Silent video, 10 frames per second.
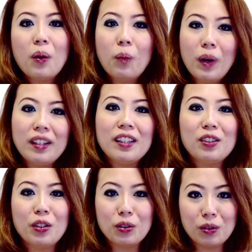What
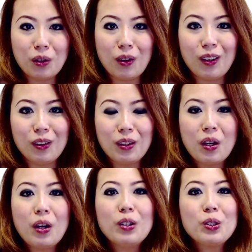is your soul
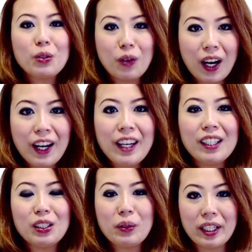
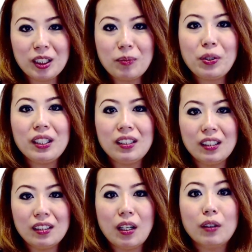trying to express
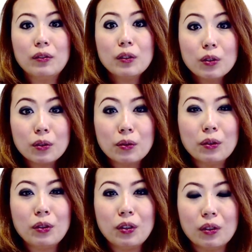itself
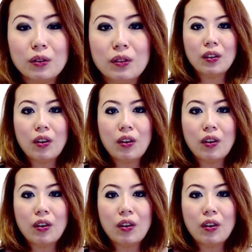through you?